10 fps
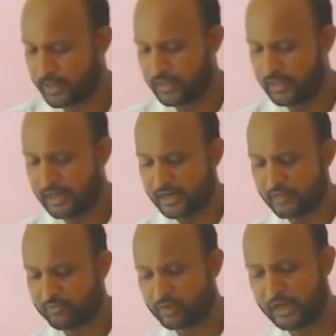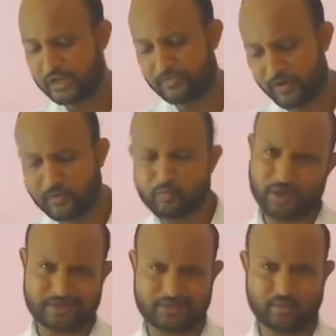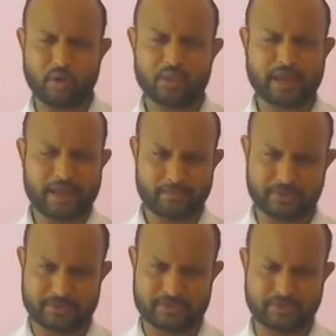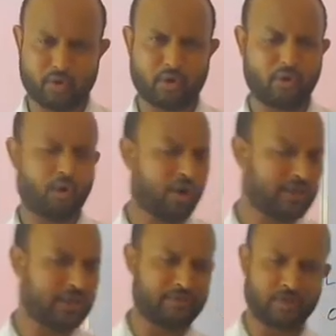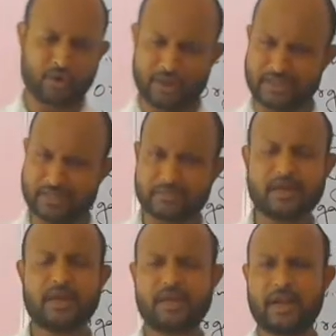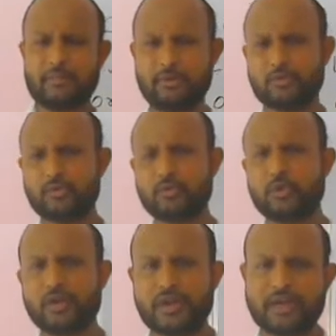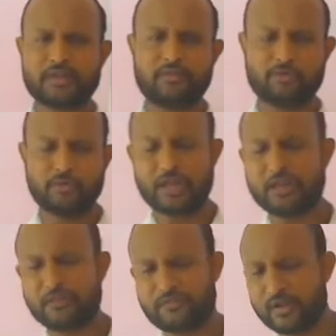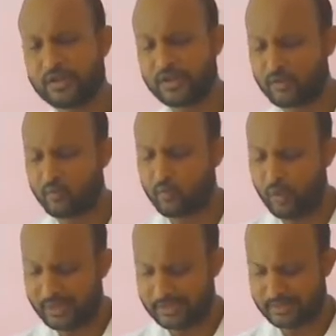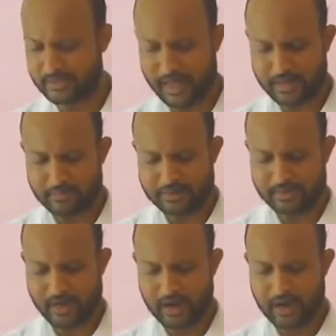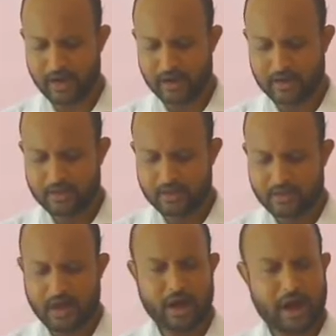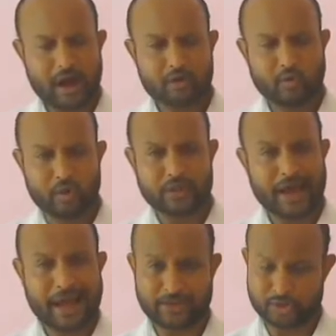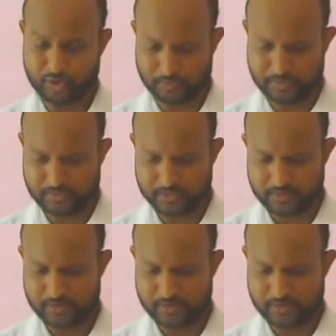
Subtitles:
They get their food in different ways. All the animals or all the living organisms, they are able to get their food in different ways. Animals are called heterotrophs.